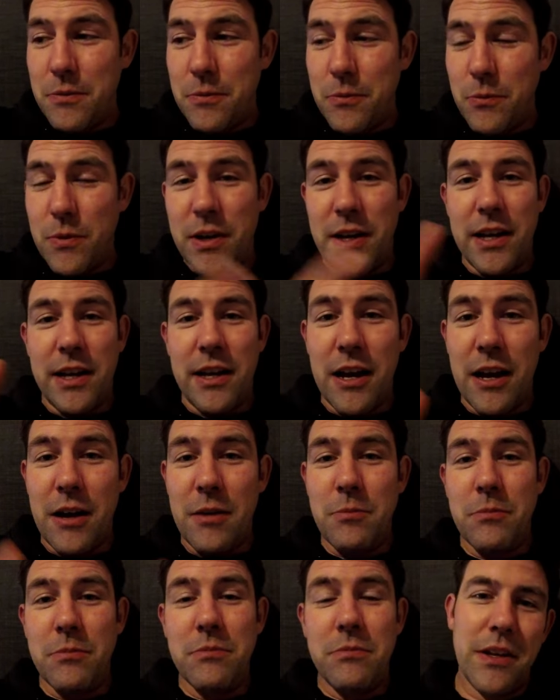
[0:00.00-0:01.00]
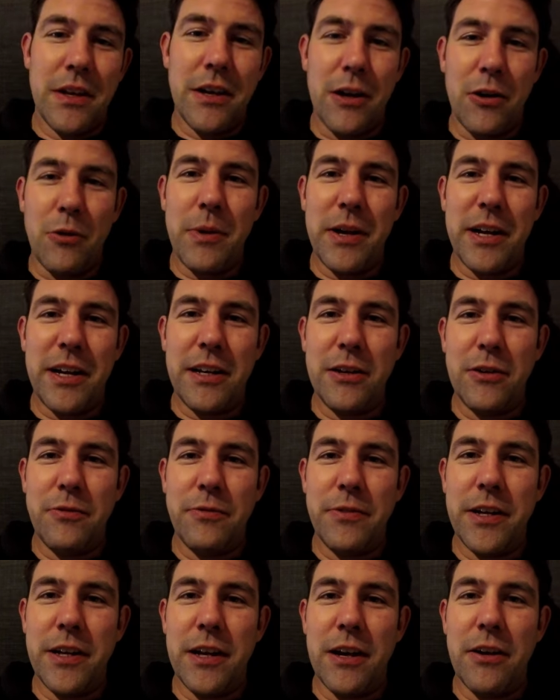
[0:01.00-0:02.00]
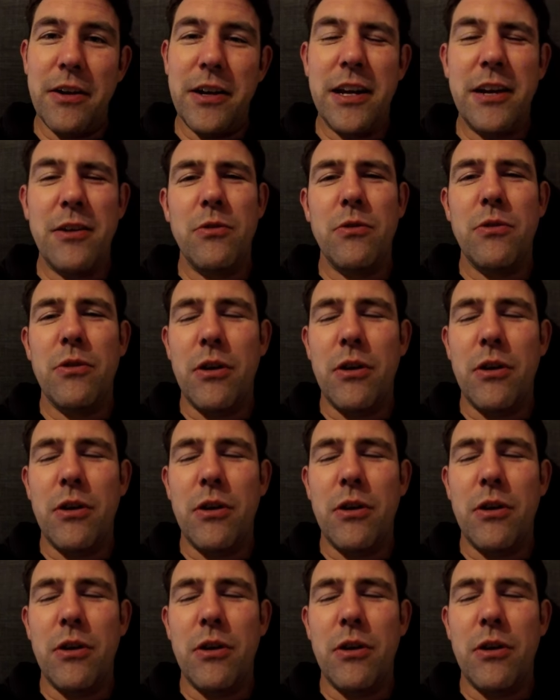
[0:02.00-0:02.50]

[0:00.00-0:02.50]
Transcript: When they come, I'll make a little video and then